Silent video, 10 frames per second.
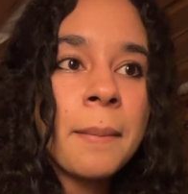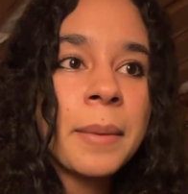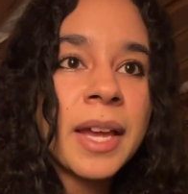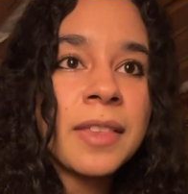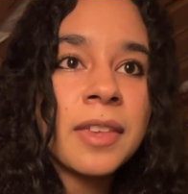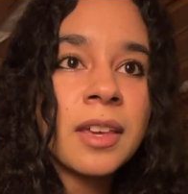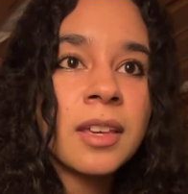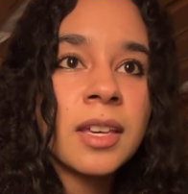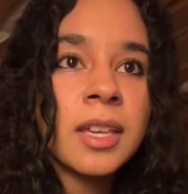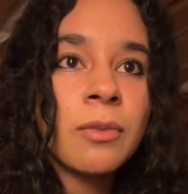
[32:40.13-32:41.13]
but I
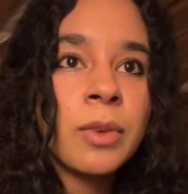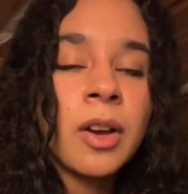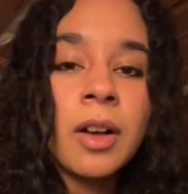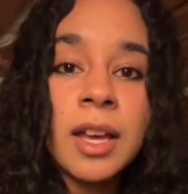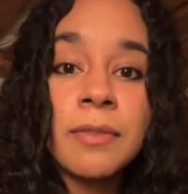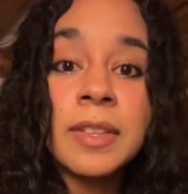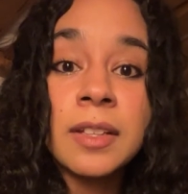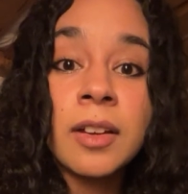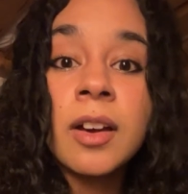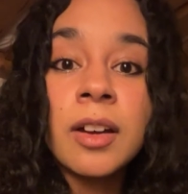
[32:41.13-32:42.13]
think we all have this
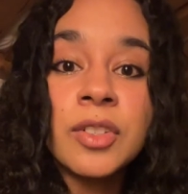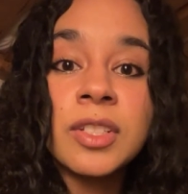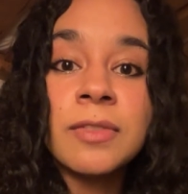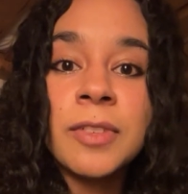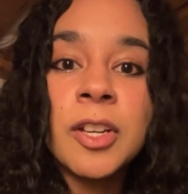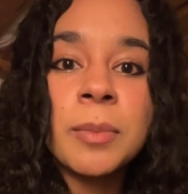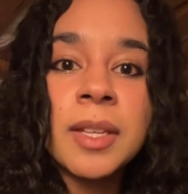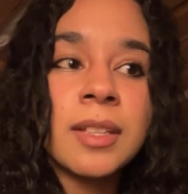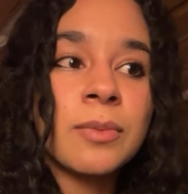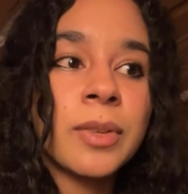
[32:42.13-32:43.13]
unconscious fear
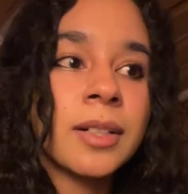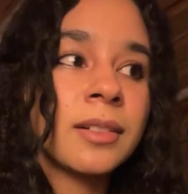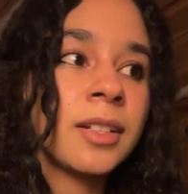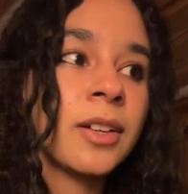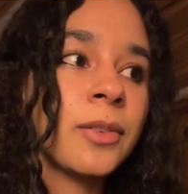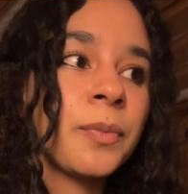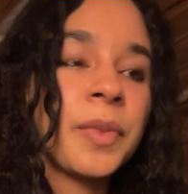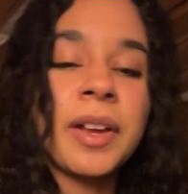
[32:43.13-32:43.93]
because we're, you know,